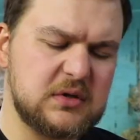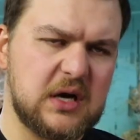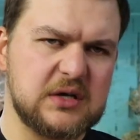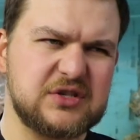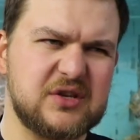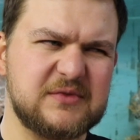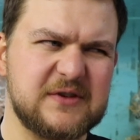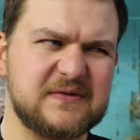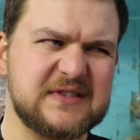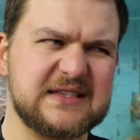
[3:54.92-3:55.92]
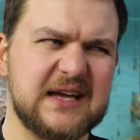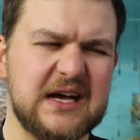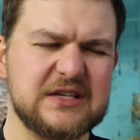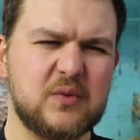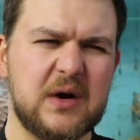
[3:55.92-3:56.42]
yeah, in terms of
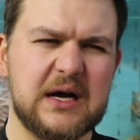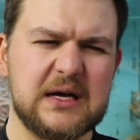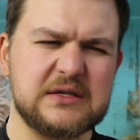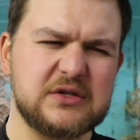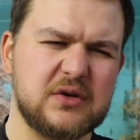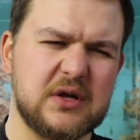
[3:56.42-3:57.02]
size wise, you're